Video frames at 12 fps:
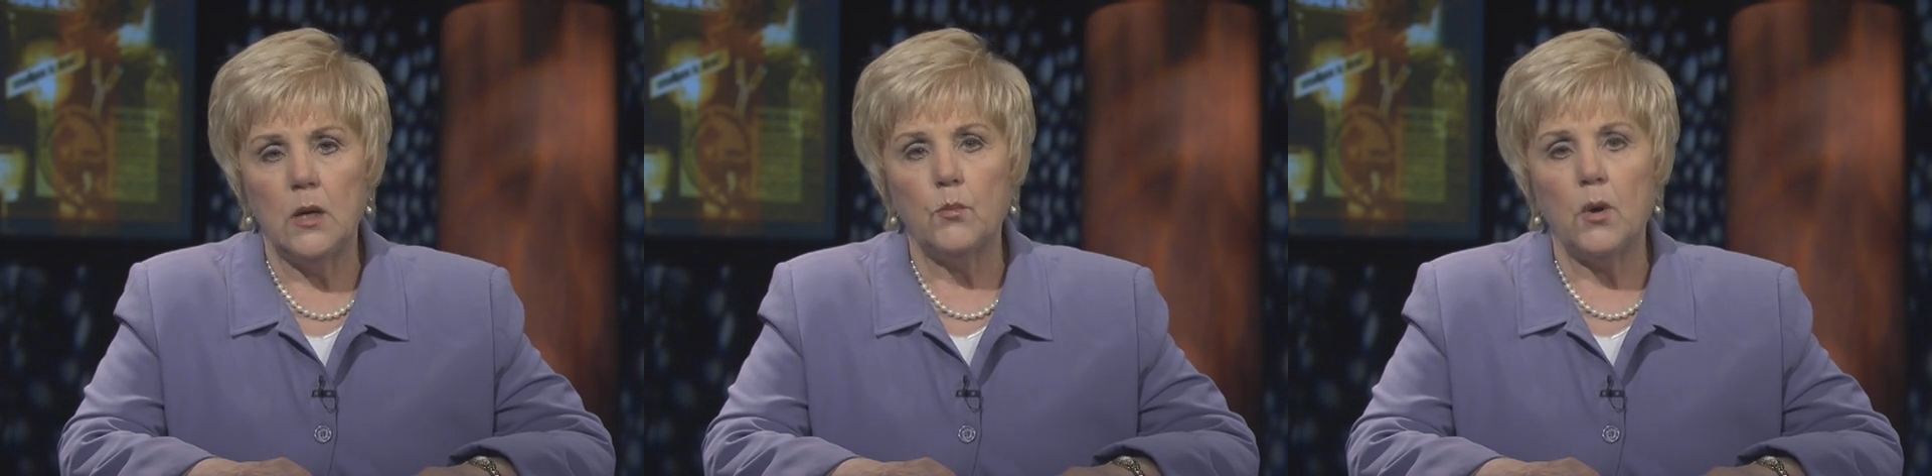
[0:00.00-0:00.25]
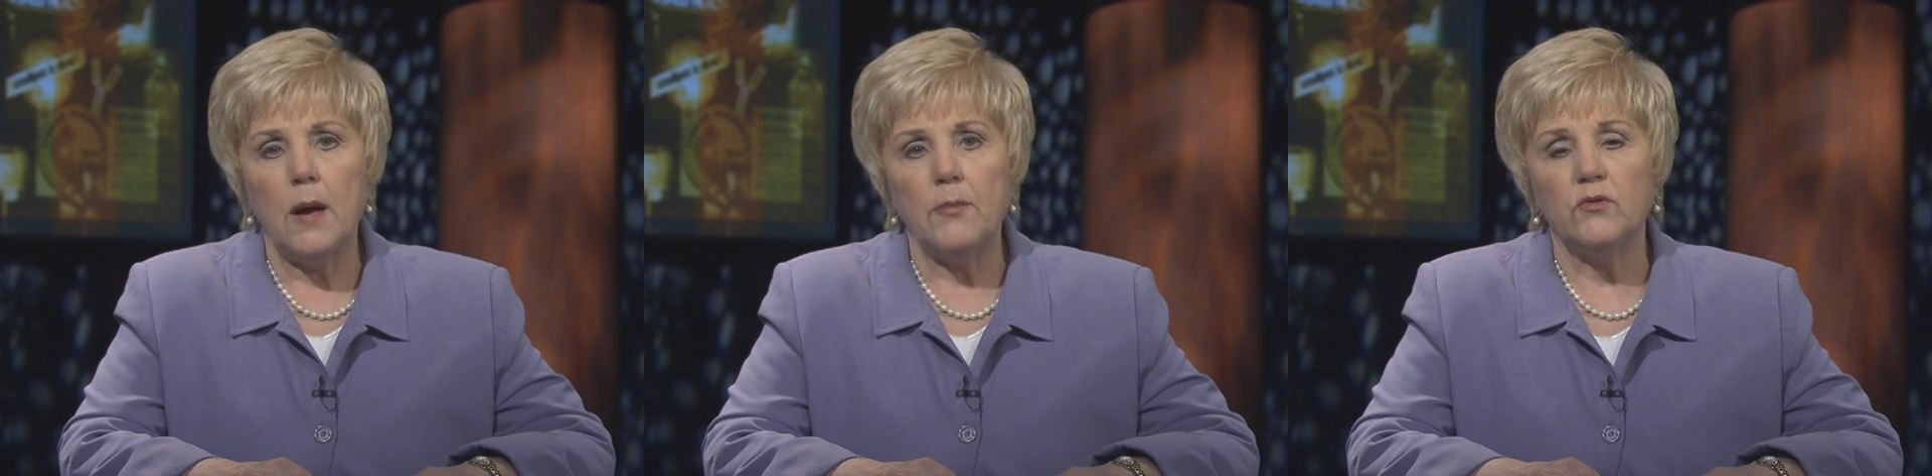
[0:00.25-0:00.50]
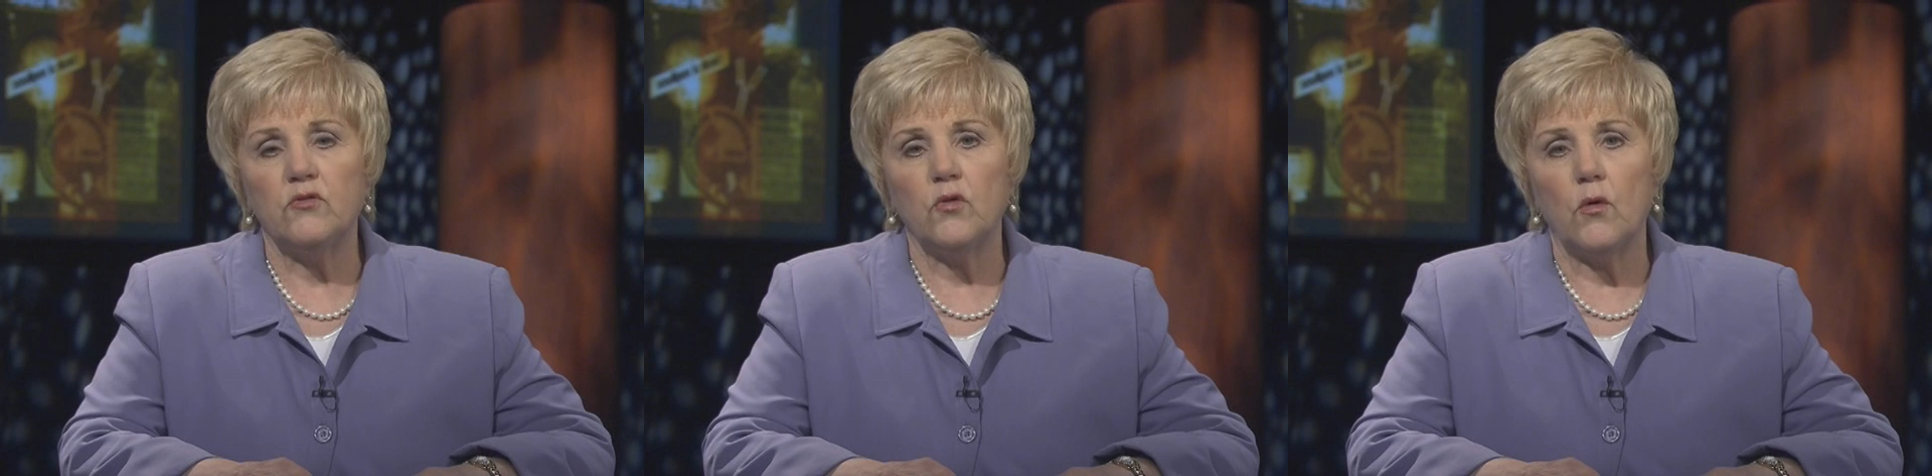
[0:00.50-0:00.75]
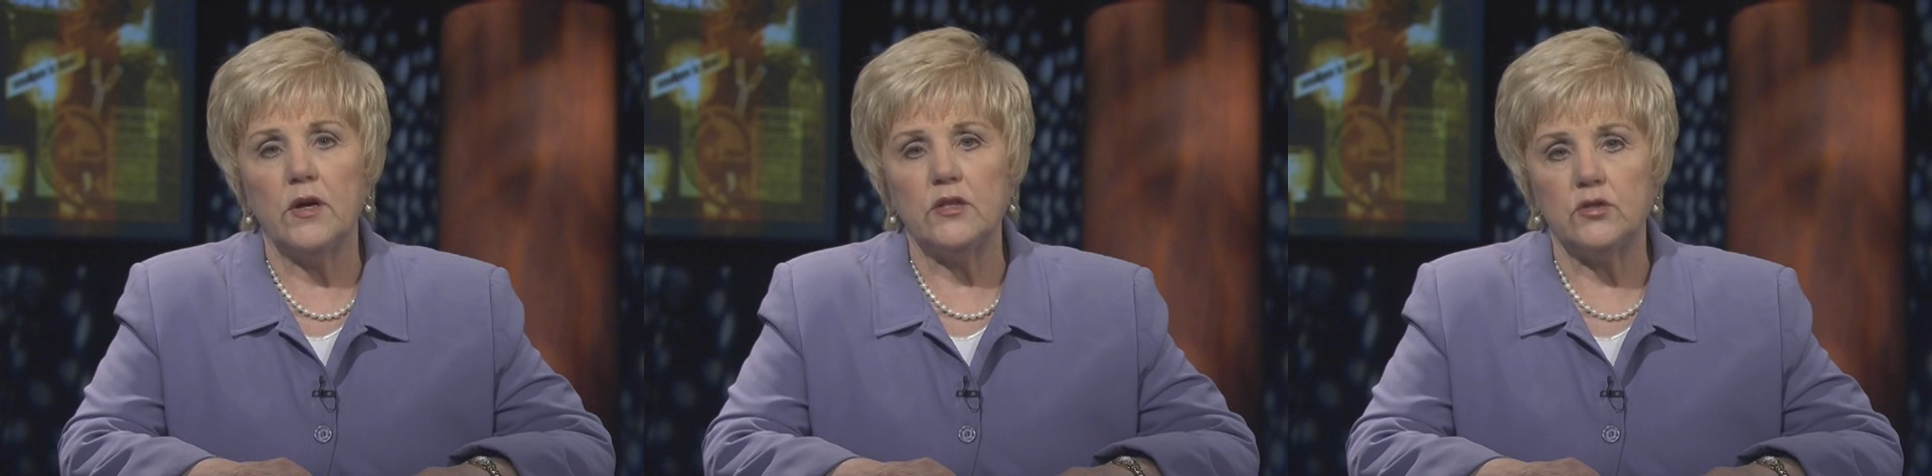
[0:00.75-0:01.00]
Proper
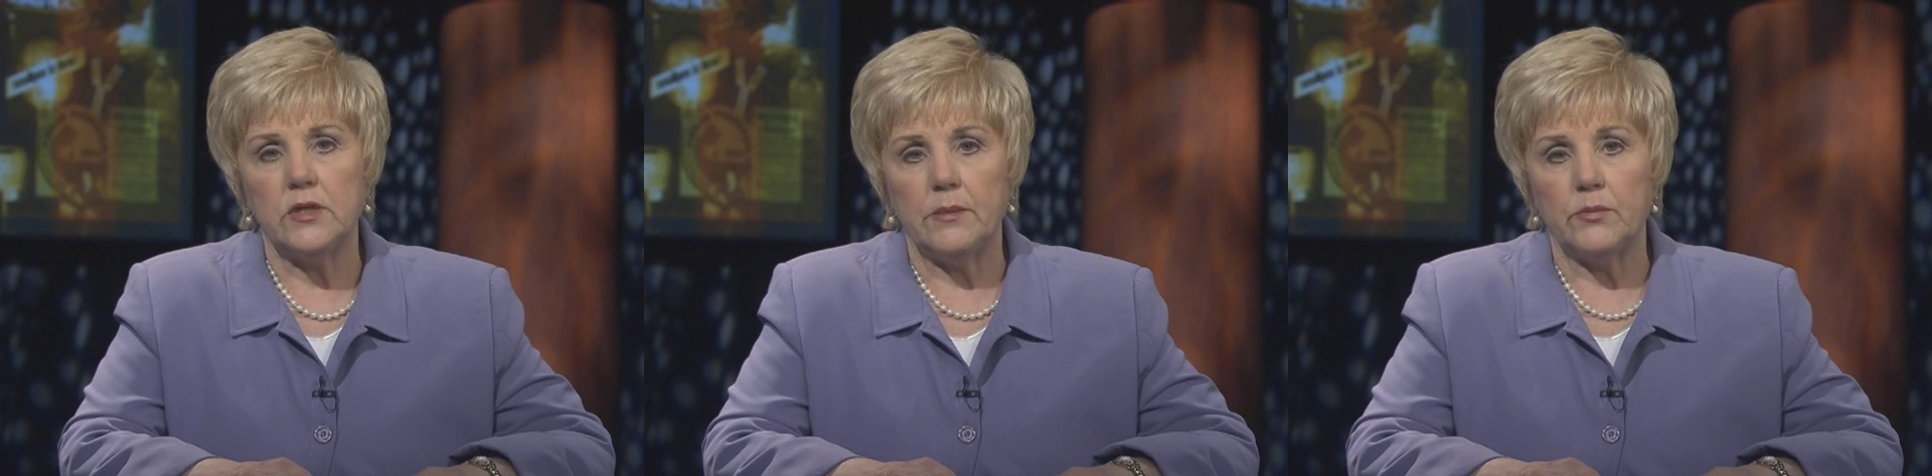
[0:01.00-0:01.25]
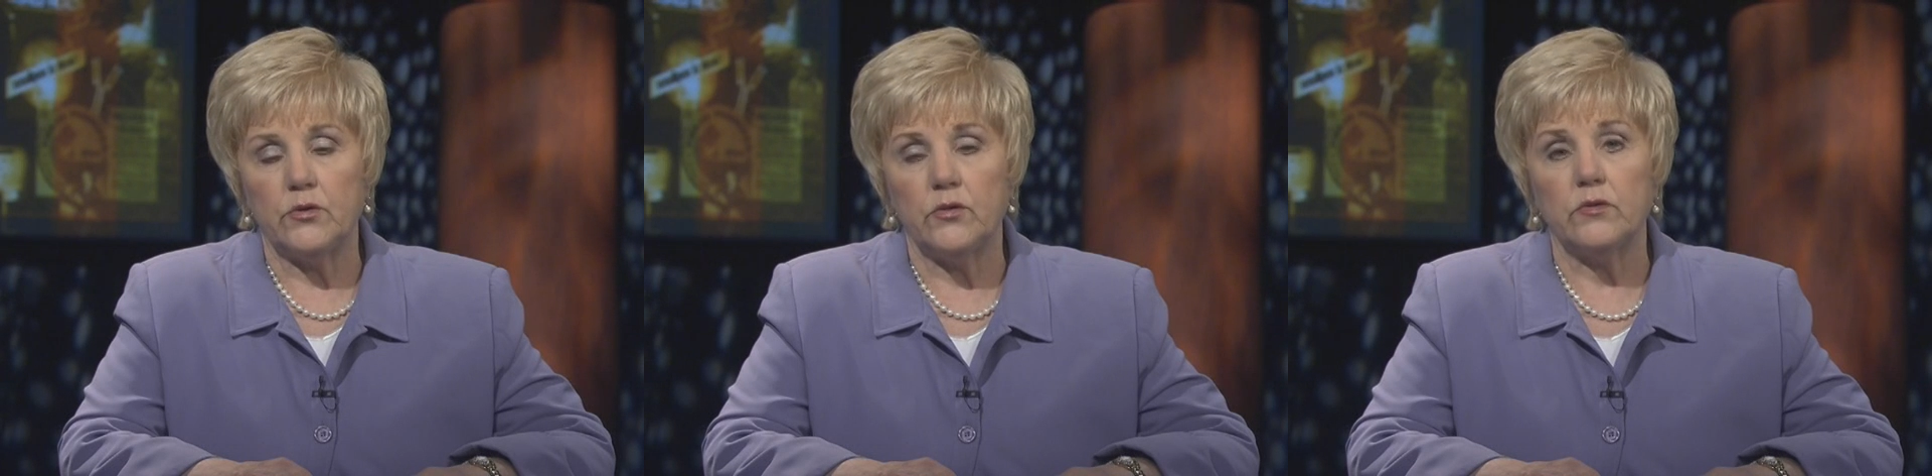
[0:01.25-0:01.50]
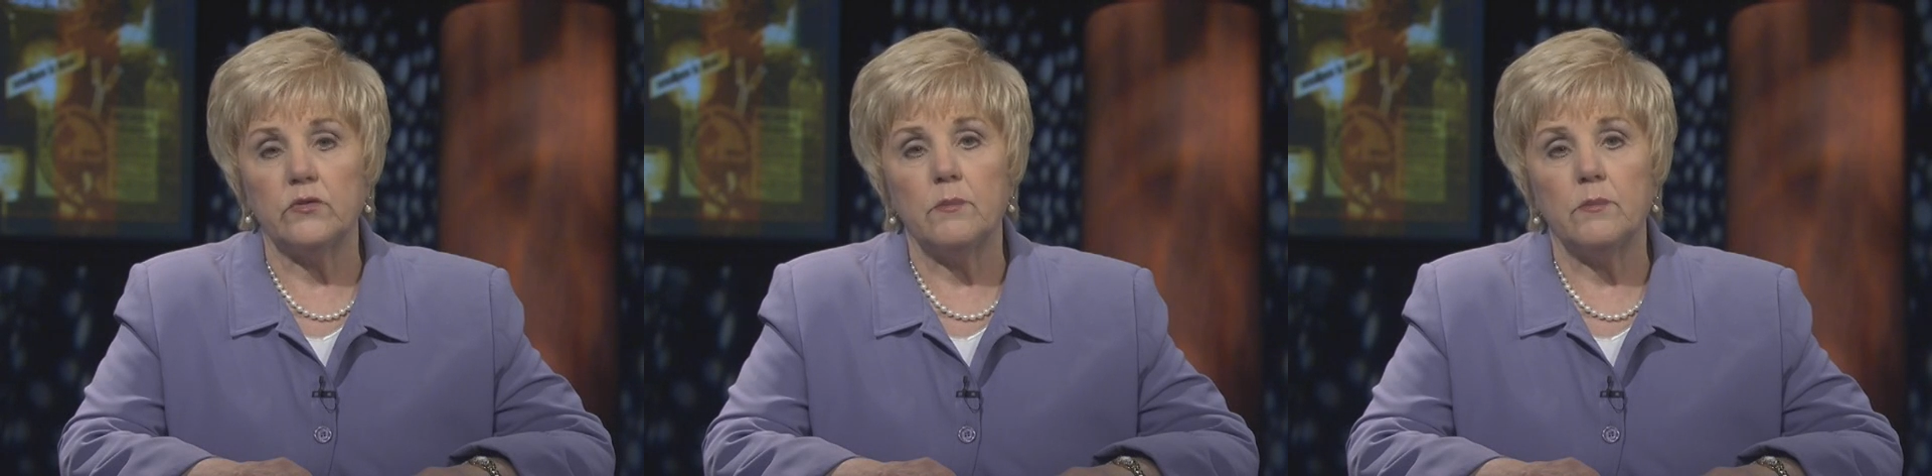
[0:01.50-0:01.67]
storage temperatures